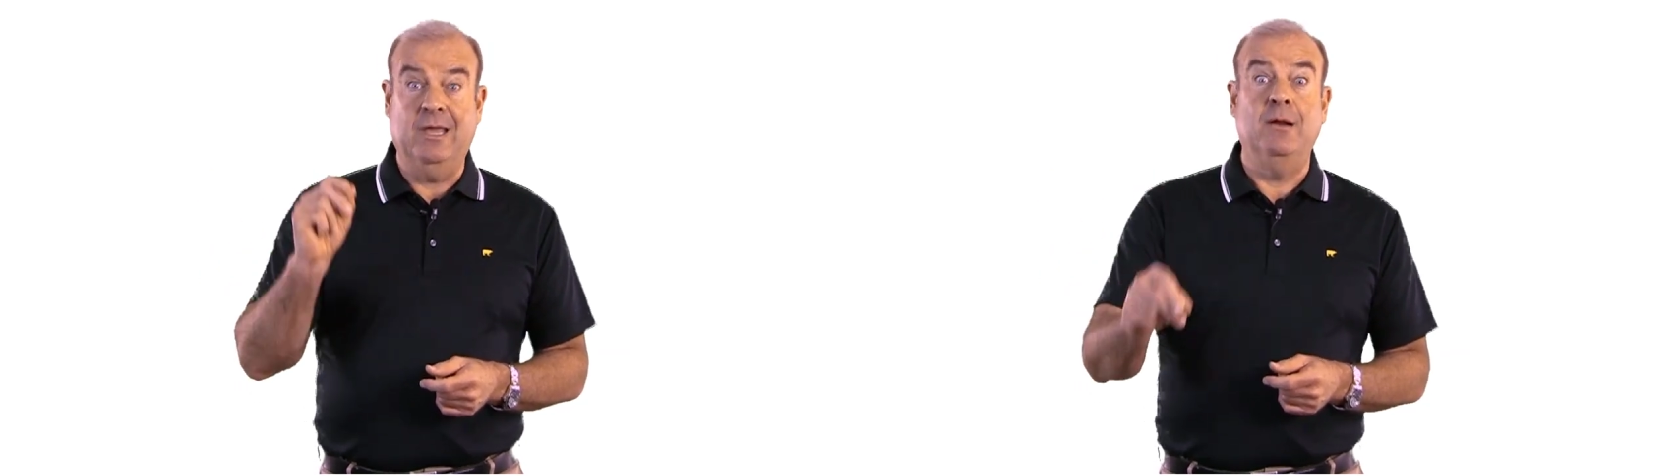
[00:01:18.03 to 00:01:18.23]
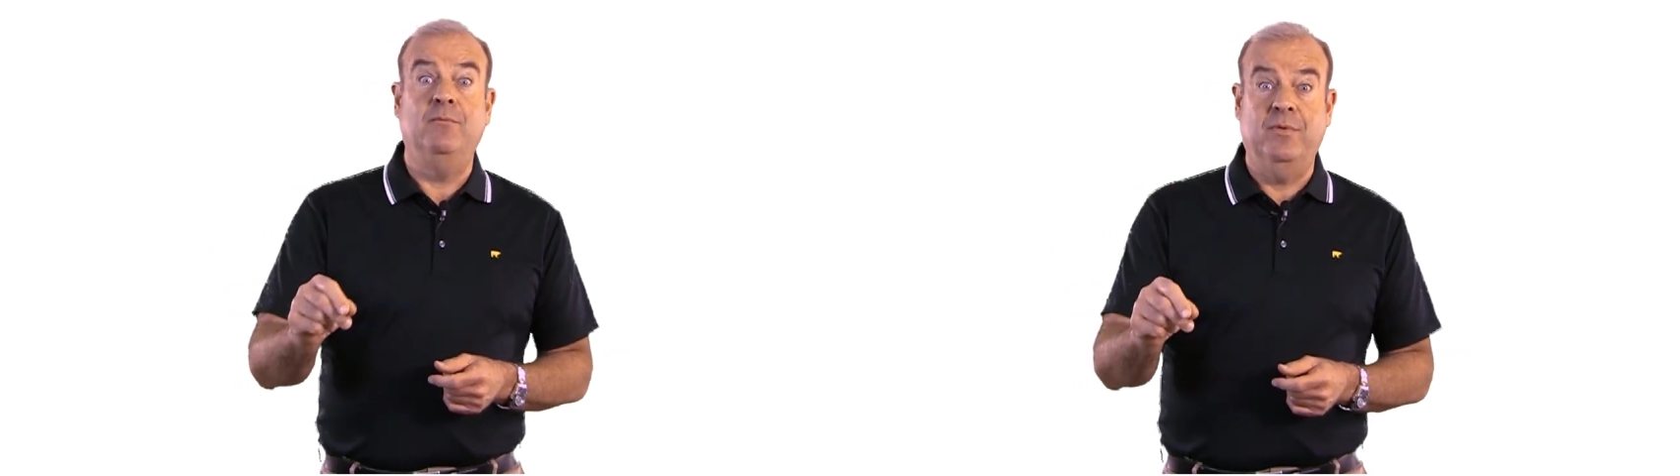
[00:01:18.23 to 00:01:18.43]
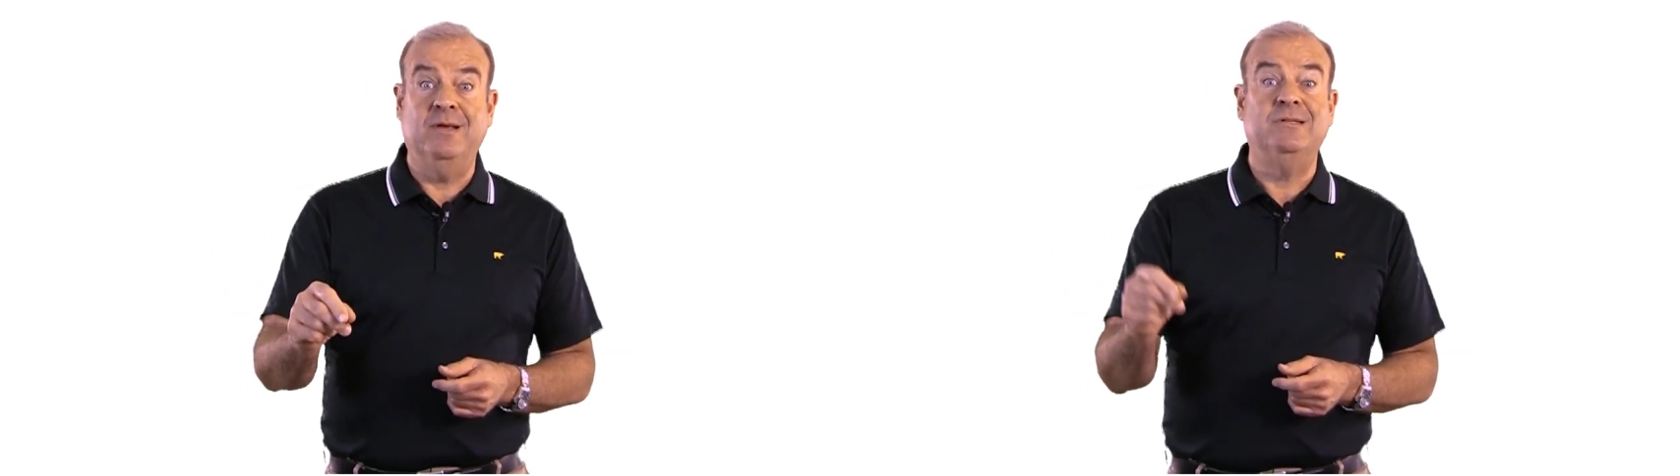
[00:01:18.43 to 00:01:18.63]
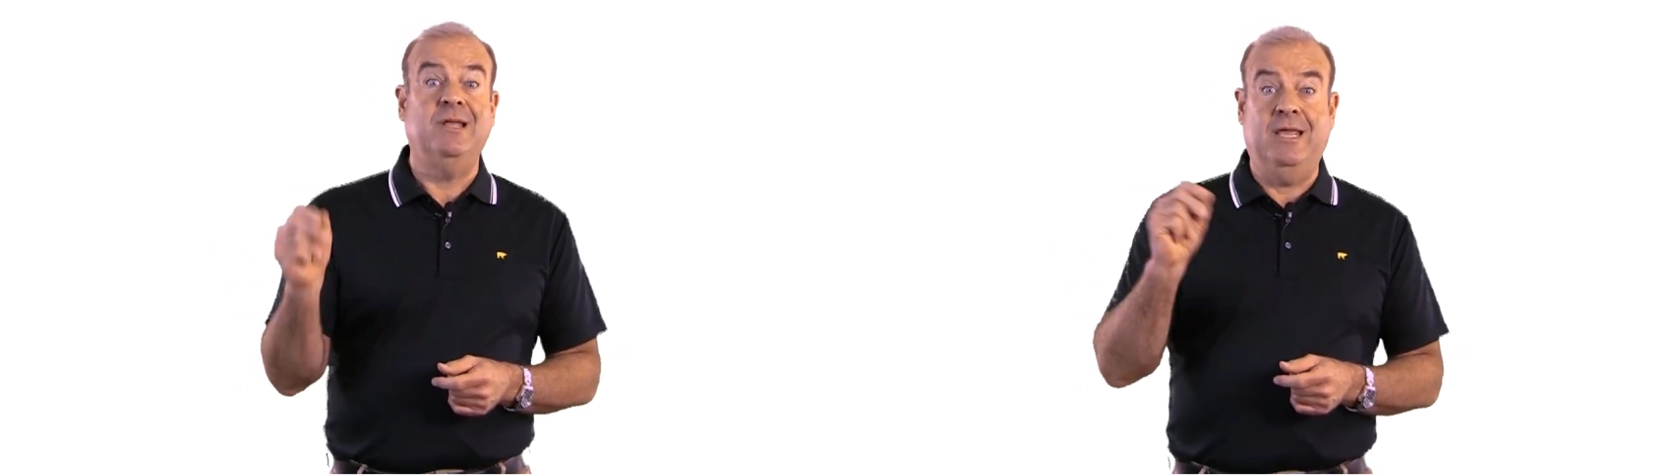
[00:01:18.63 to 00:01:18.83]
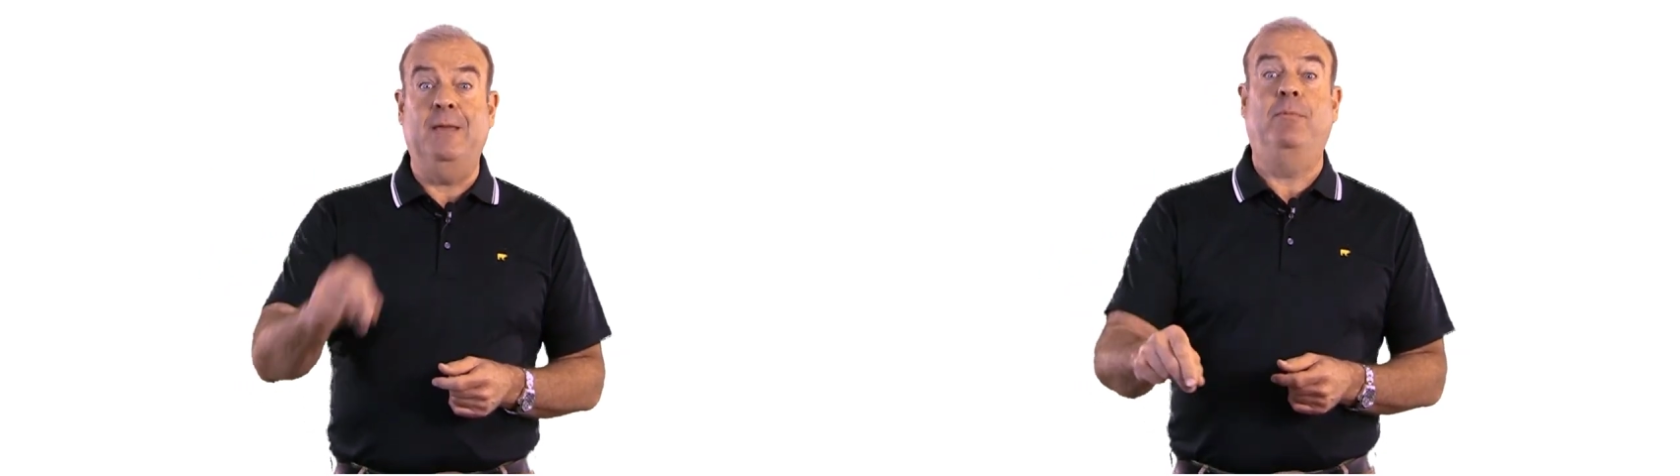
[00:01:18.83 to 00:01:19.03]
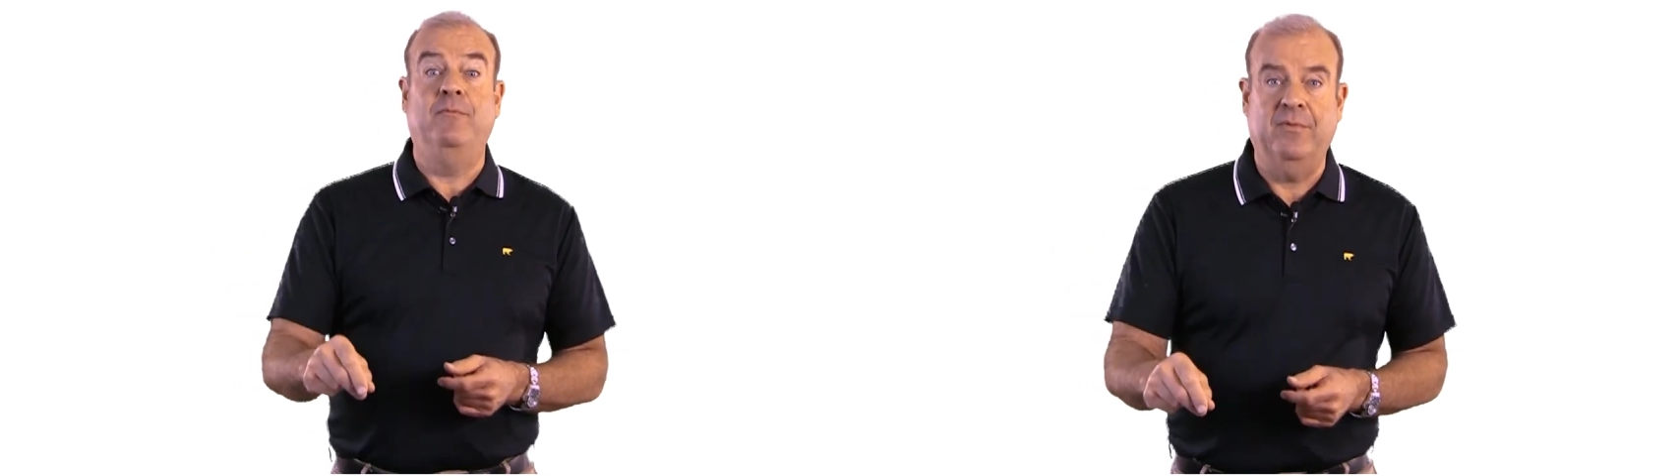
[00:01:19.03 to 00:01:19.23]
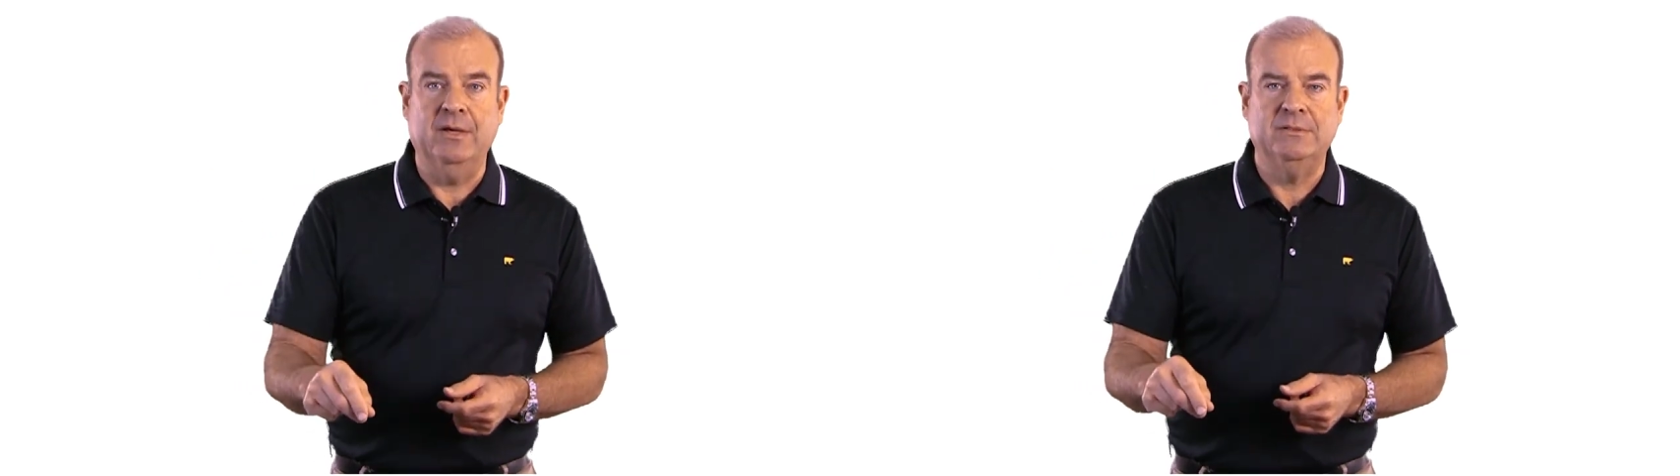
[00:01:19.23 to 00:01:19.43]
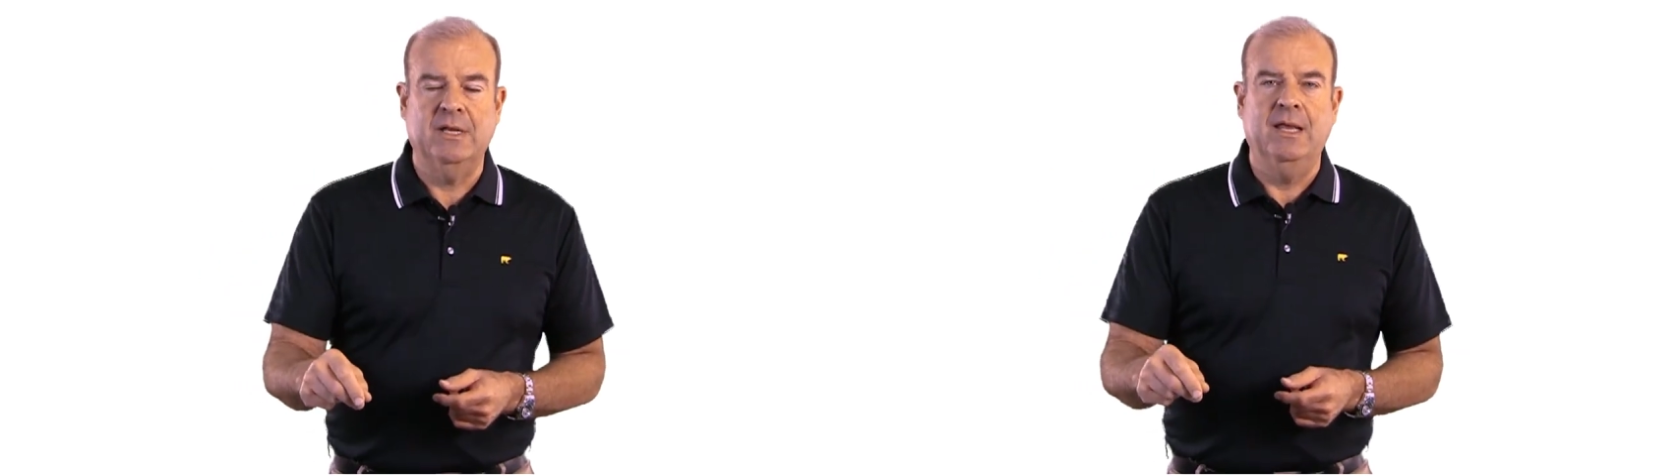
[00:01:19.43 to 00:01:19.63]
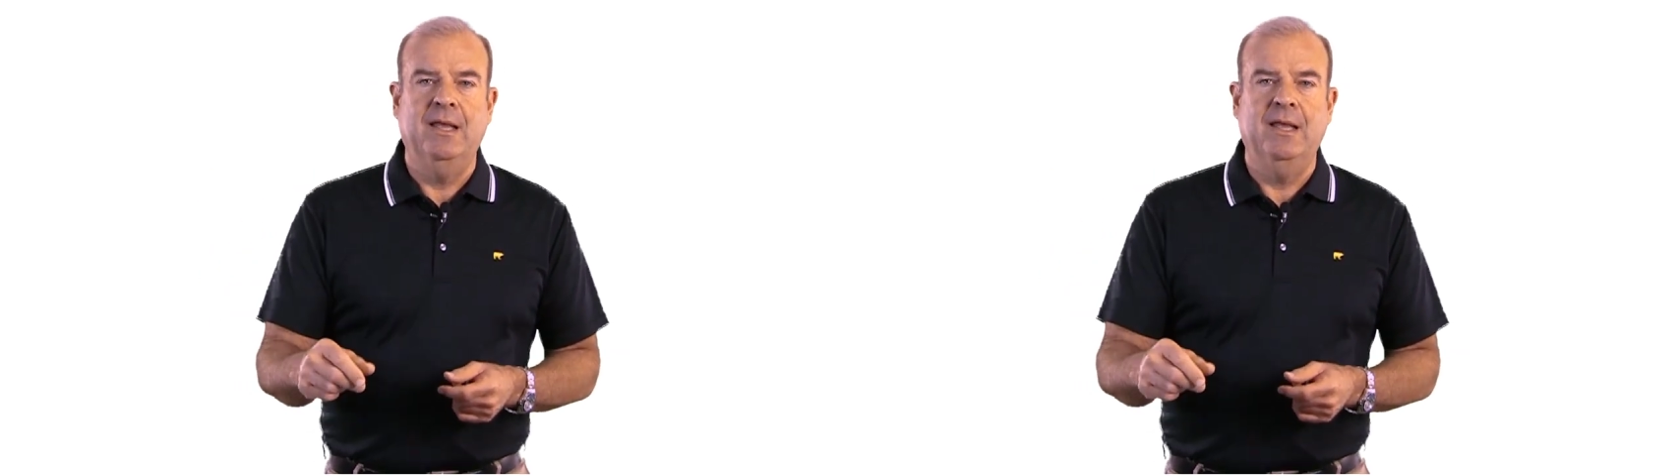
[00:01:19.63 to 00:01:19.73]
get them fixed, keep them fixed.